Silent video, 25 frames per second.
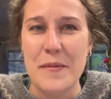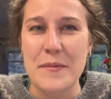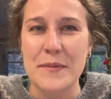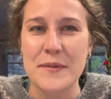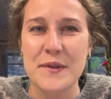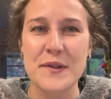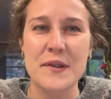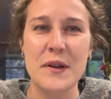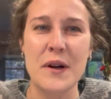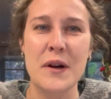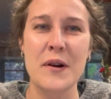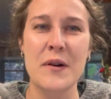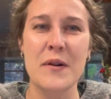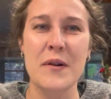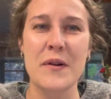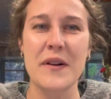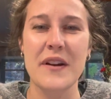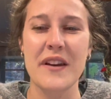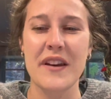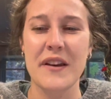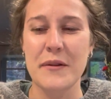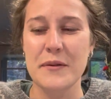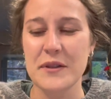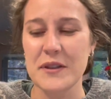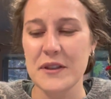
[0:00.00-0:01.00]
So
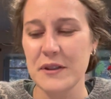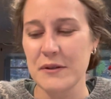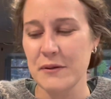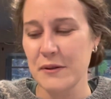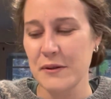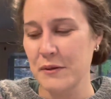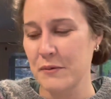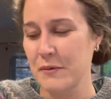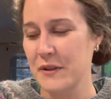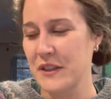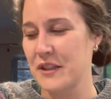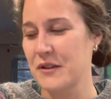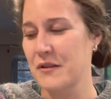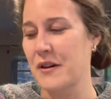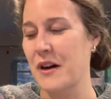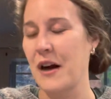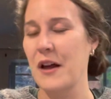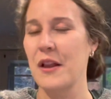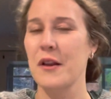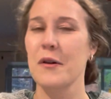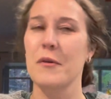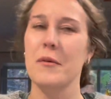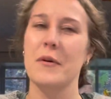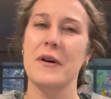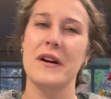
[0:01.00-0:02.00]
usually when we do
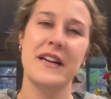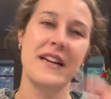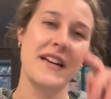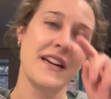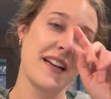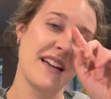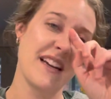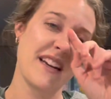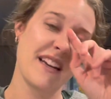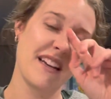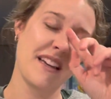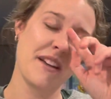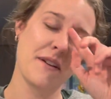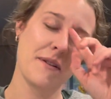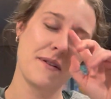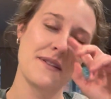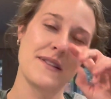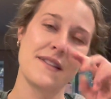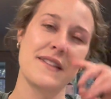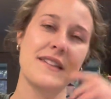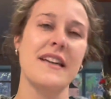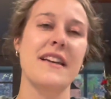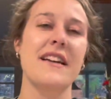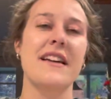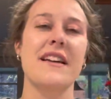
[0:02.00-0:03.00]
colorwork knitting, you can
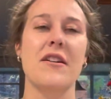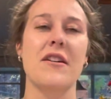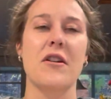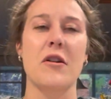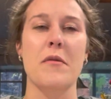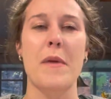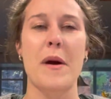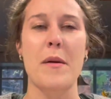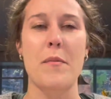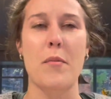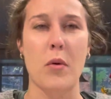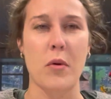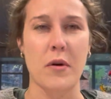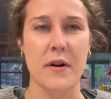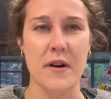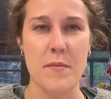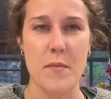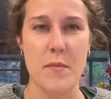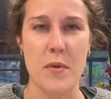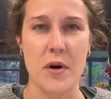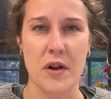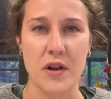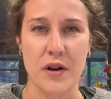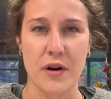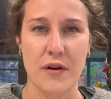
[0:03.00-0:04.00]
see here my Porty
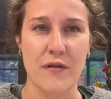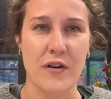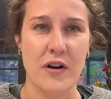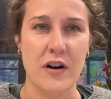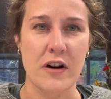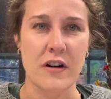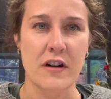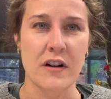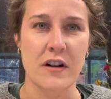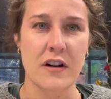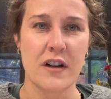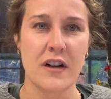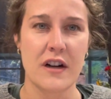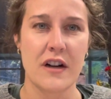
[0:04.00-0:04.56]
pullover.